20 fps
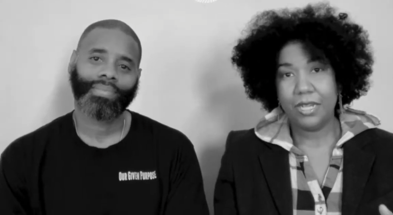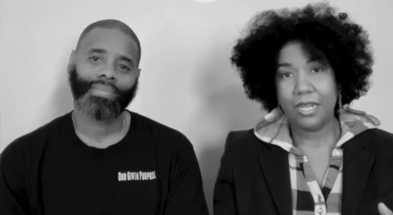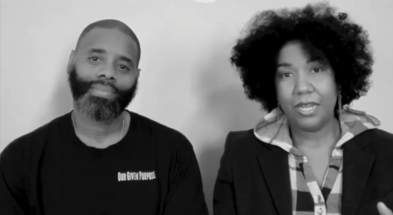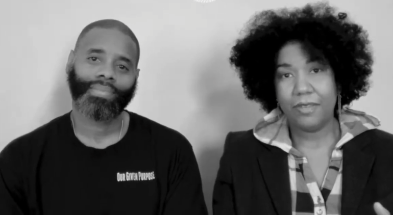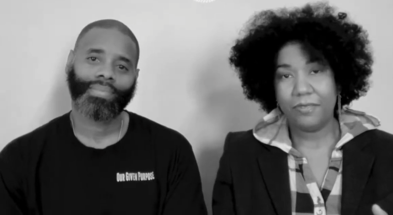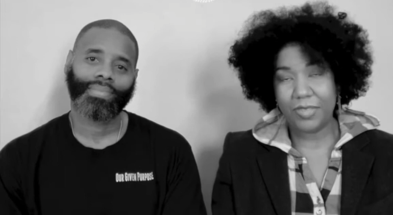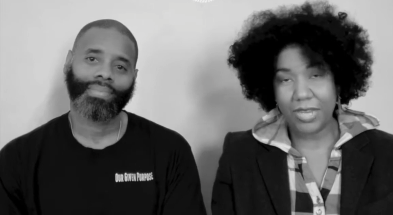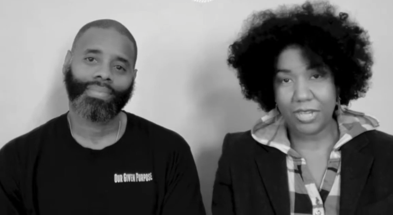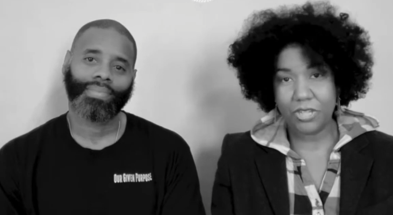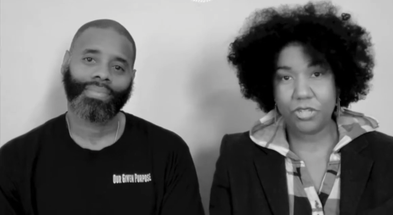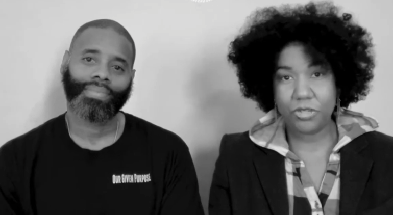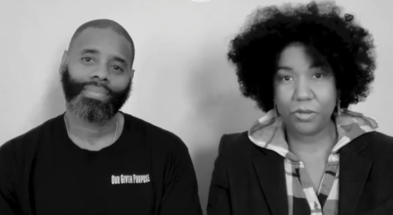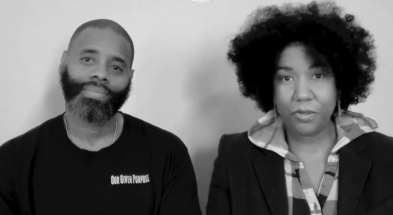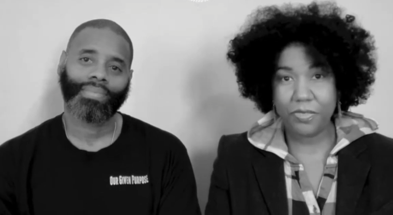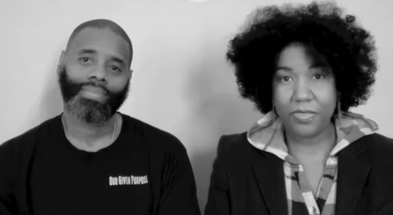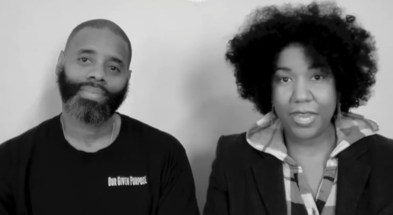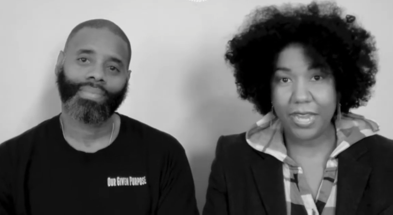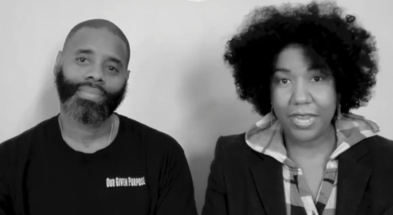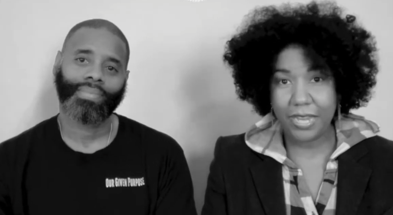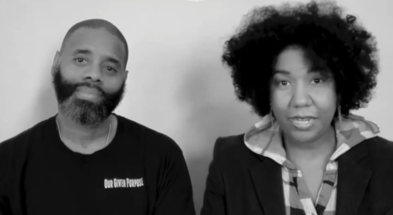Speaker 1: If that's your
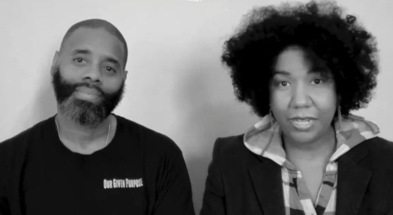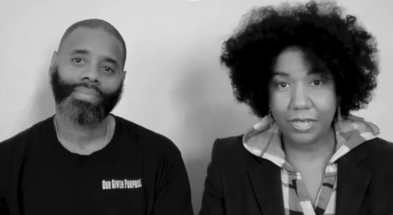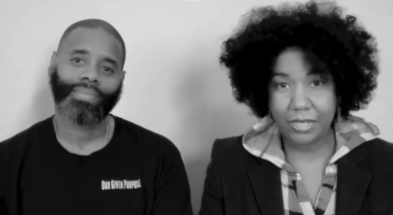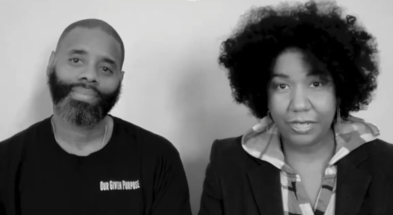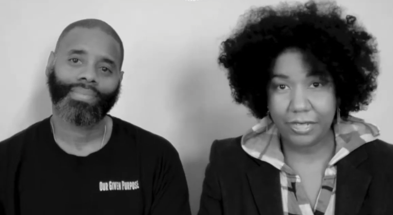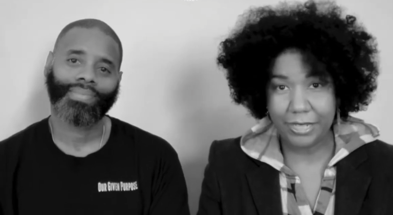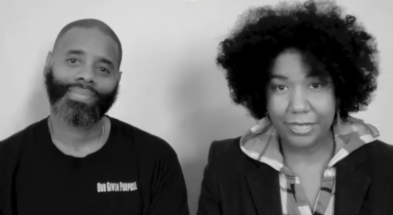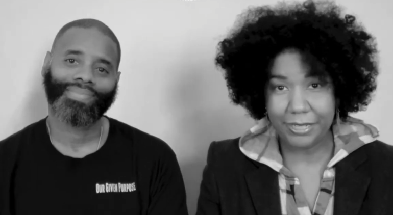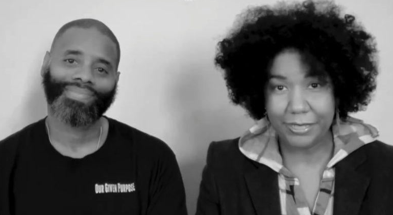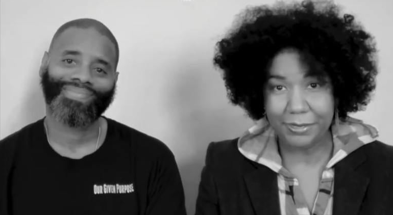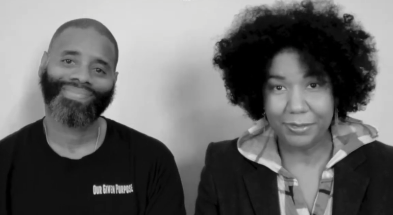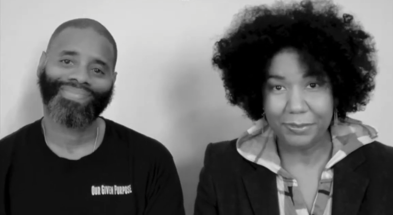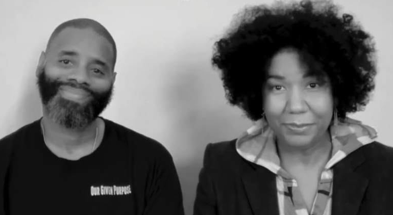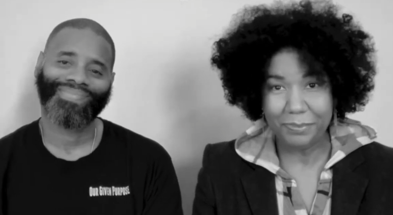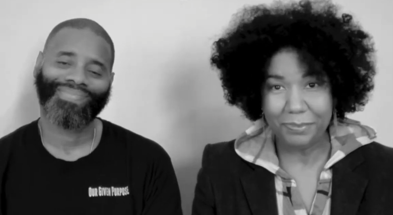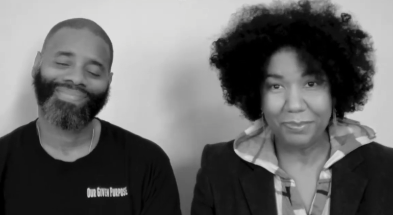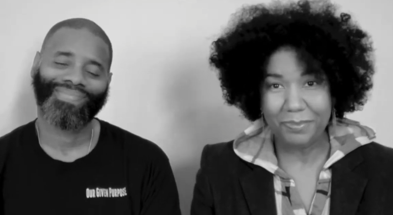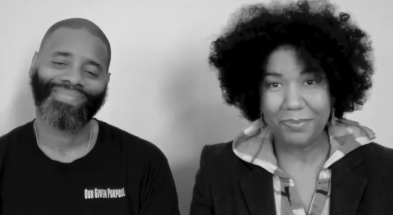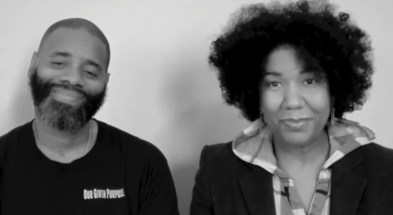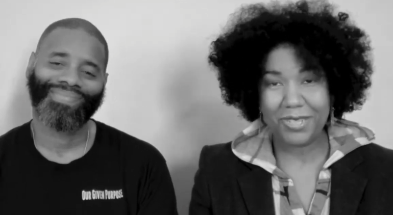thing,
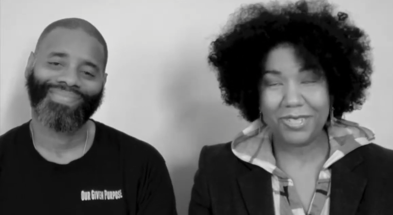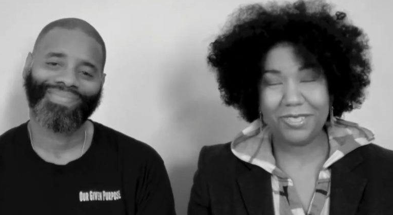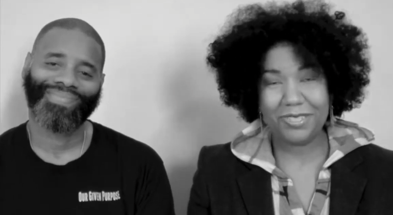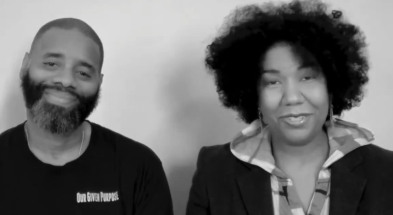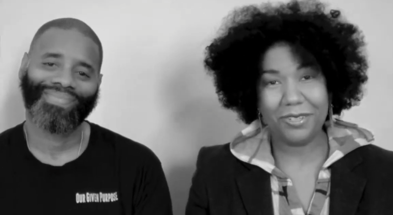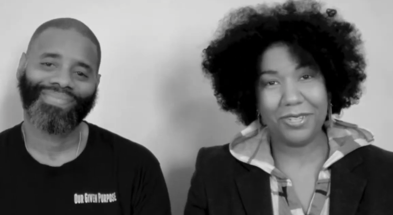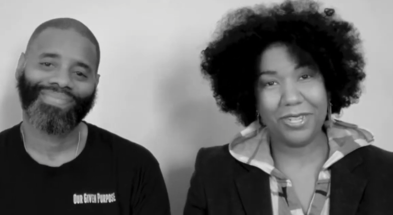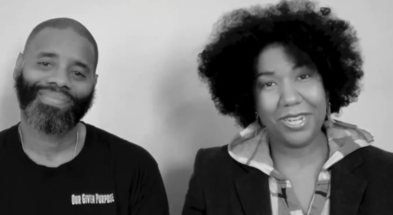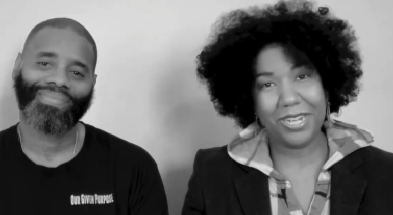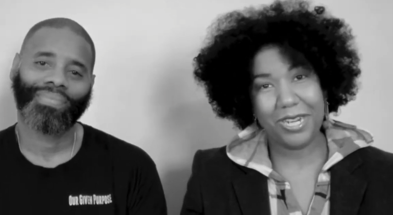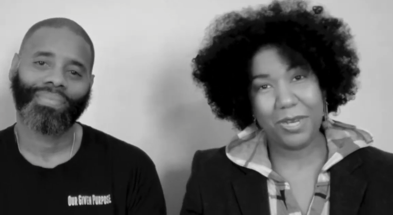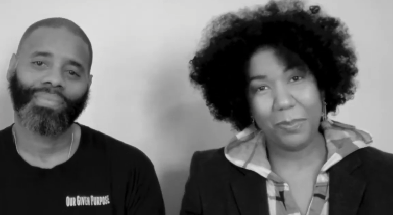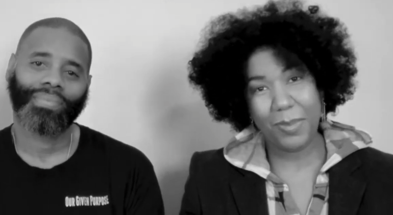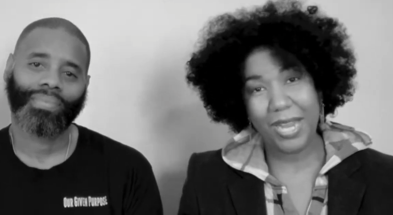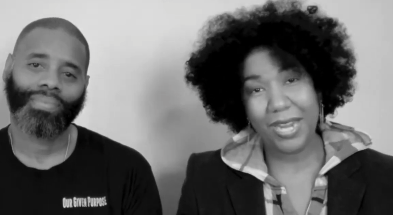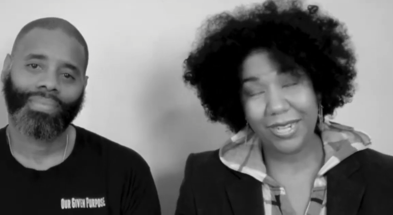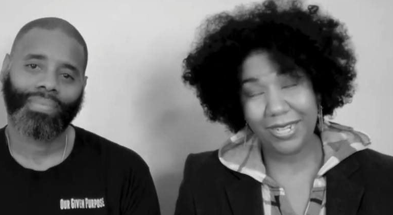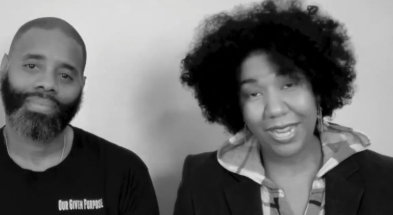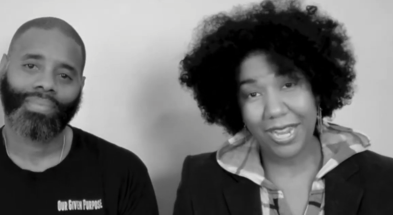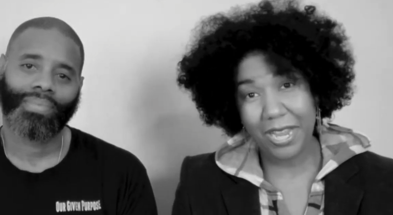start cutting
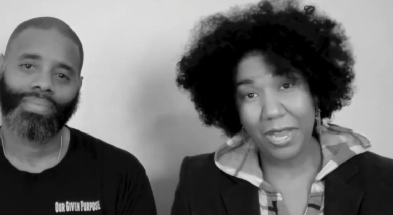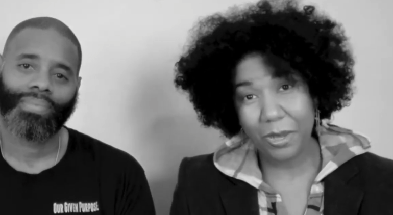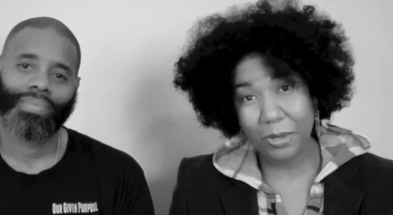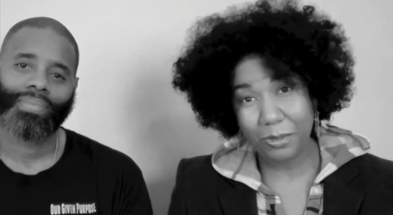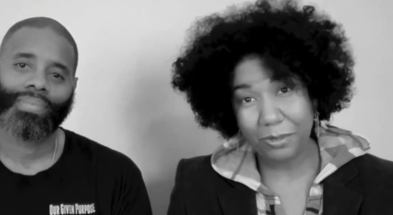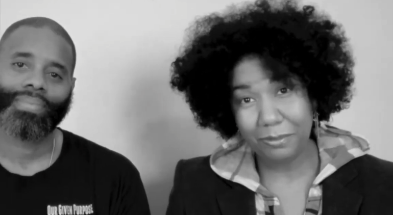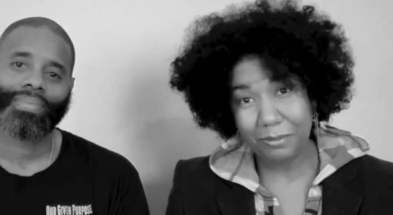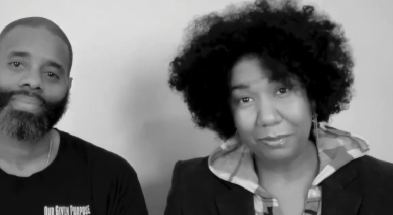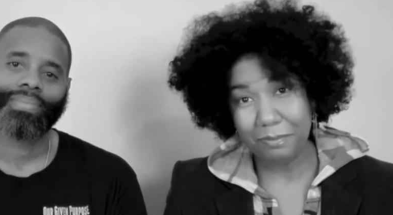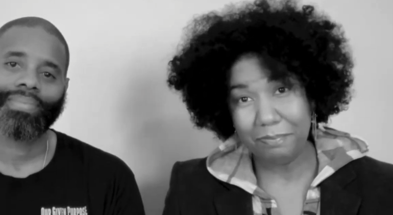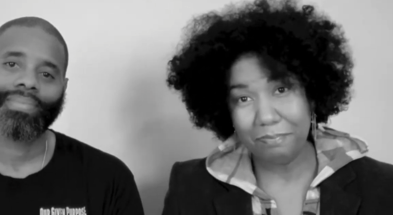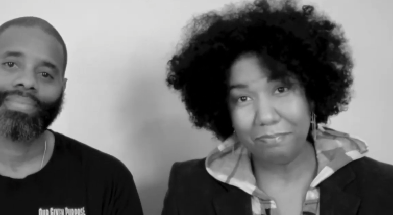back now.